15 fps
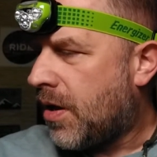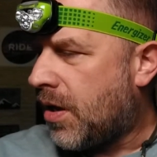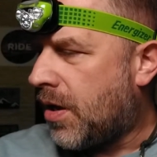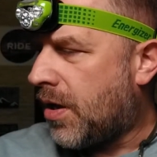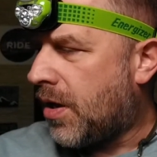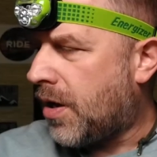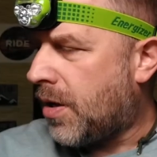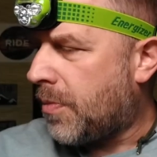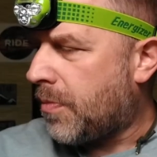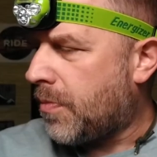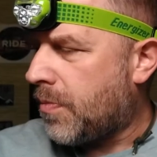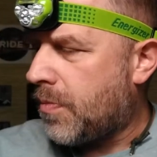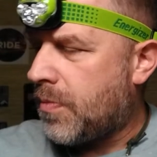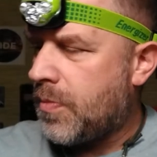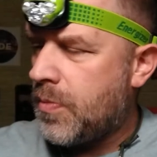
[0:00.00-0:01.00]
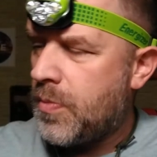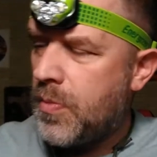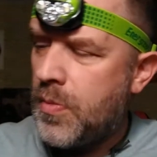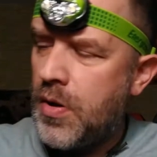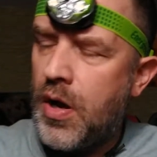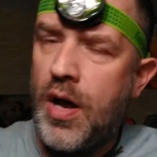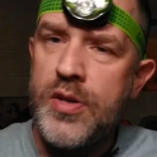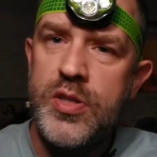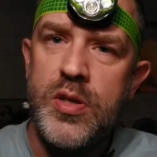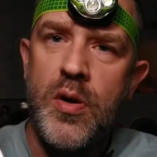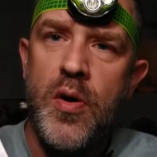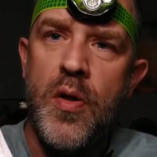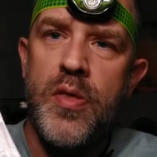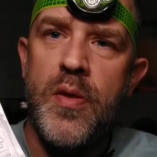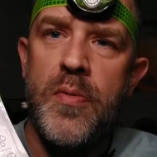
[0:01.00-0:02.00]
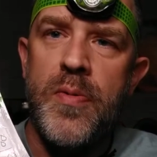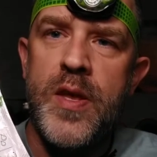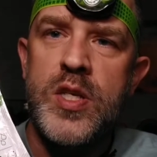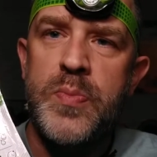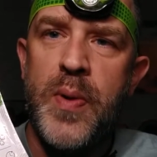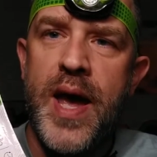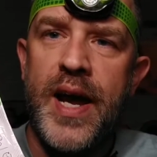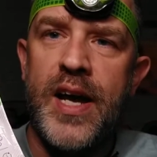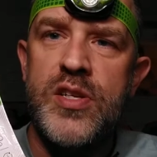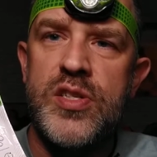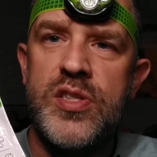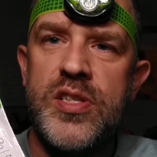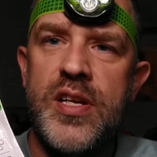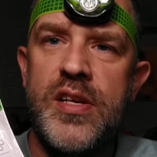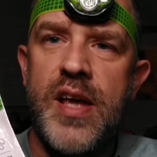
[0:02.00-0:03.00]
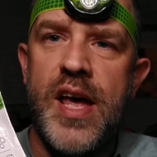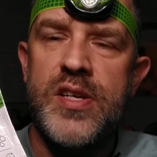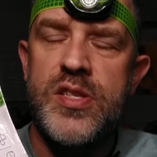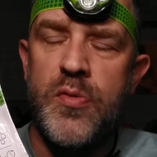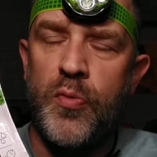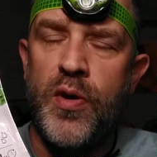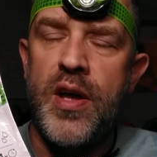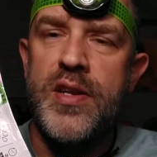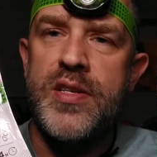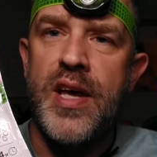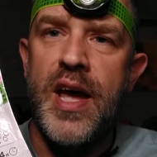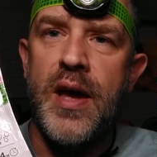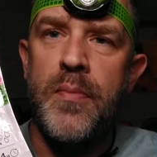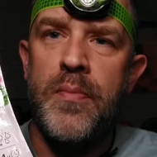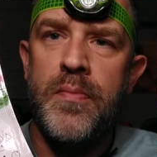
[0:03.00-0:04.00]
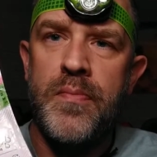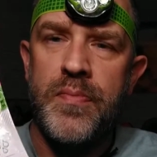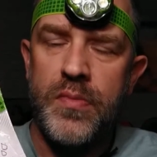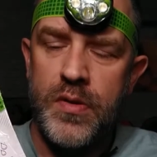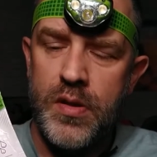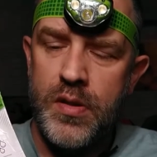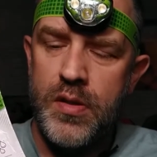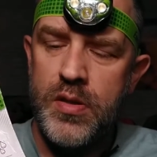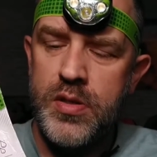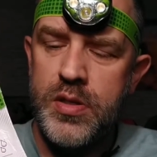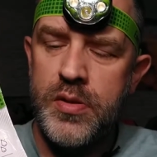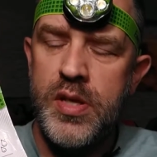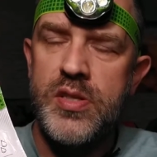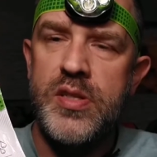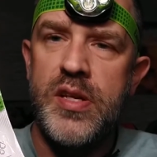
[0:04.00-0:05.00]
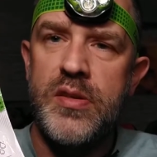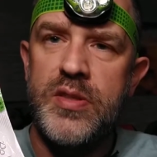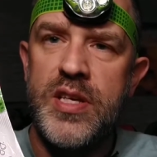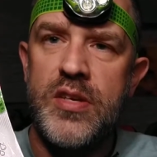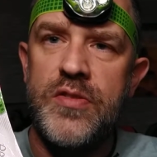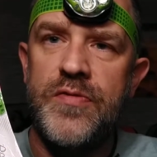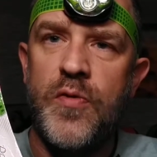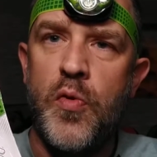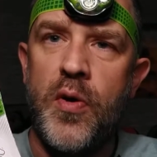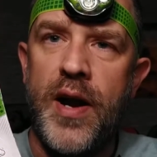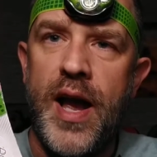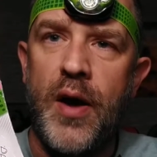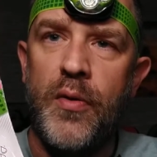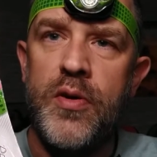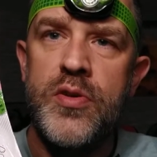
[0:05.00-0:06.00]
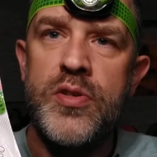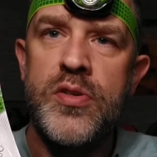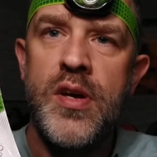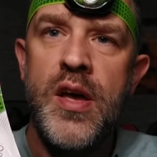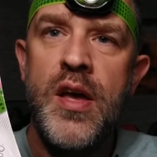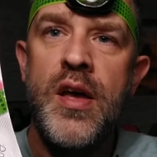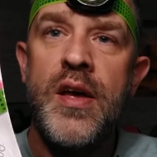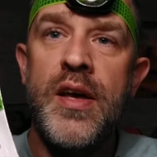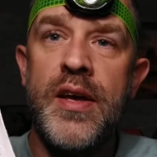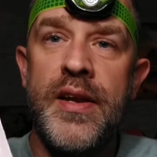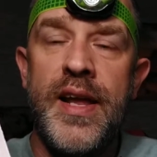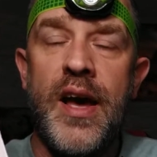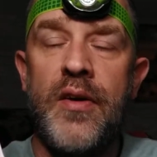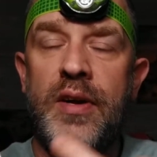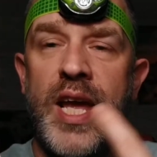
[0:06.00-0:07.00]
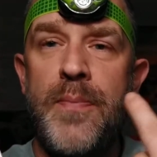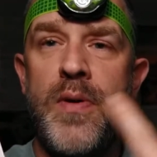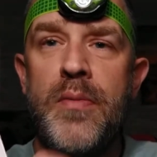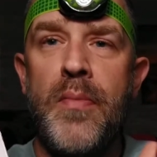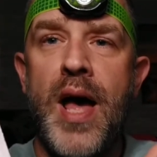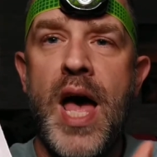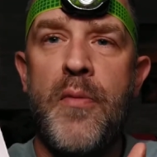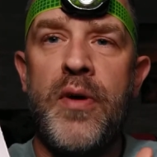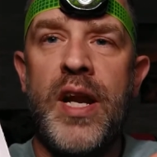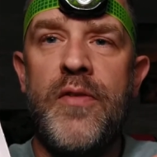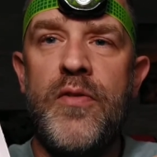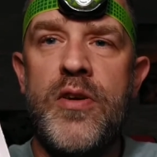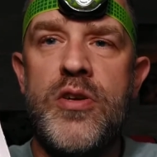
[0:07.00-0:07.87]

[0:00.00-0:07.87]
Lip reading: Also on this package, it has the run time. So this says 4 hours. Now, keep in mind, whenever